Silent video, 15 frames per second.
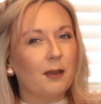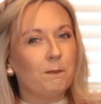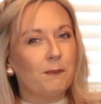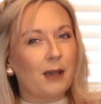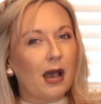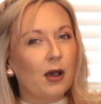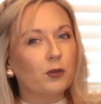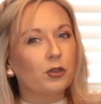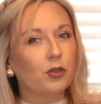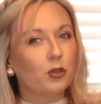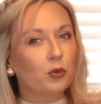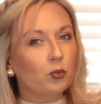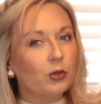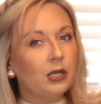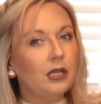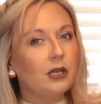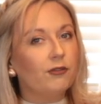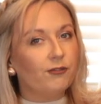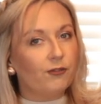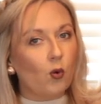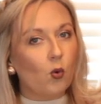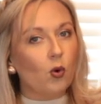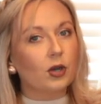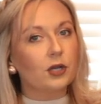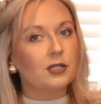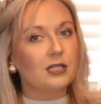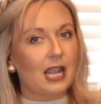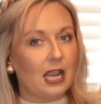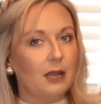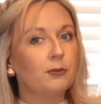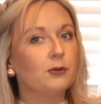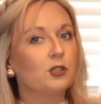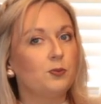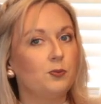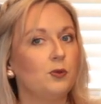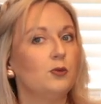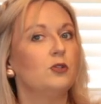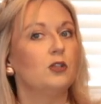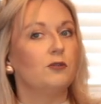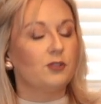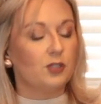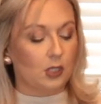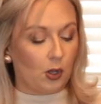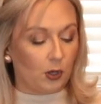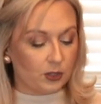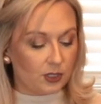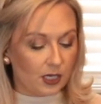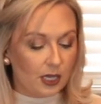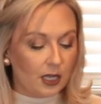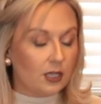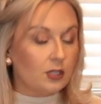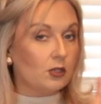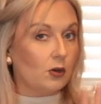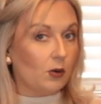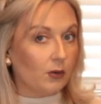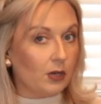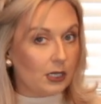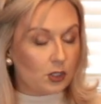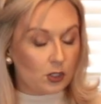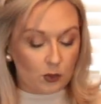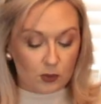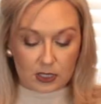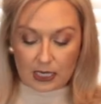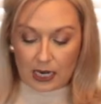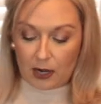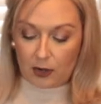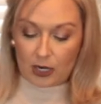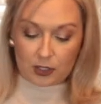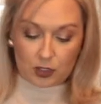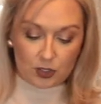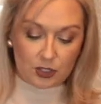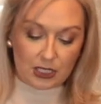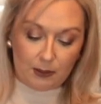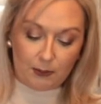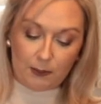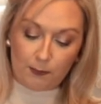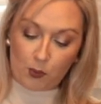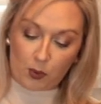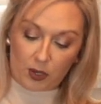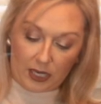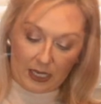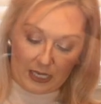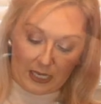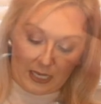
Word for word: about three to four tablespoons of salt. So don't get too scared as you see me pouring it